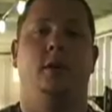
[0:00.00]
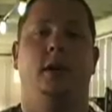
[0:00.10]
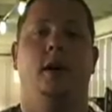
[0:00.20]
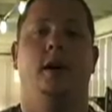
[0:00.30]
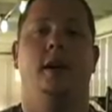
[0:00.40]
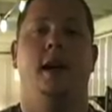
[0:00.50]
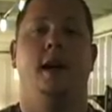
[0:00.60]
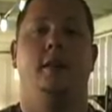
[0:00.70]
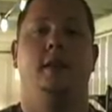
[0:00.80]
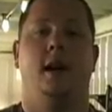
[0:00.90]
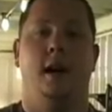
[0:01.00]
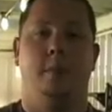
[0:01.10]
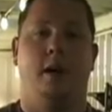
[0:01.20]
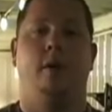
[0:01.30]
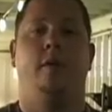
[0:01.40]
going on at the high
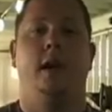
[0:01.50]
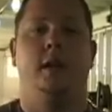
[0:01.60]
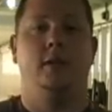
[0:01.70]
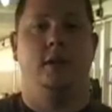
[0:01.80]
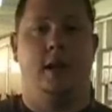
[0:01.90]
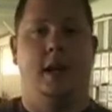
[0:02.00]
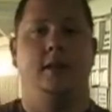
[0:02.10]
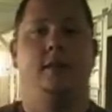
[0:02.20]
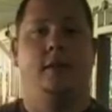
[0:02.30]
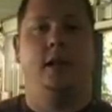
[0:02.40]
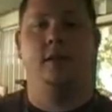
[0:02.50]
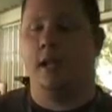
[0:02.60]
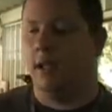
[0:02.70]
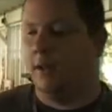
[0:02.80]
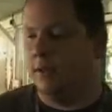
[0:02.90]
power range at the range
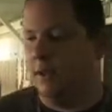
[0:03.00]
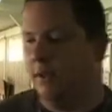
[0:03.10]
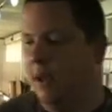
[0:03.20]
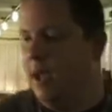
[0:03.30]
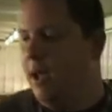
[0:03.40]
that I go to.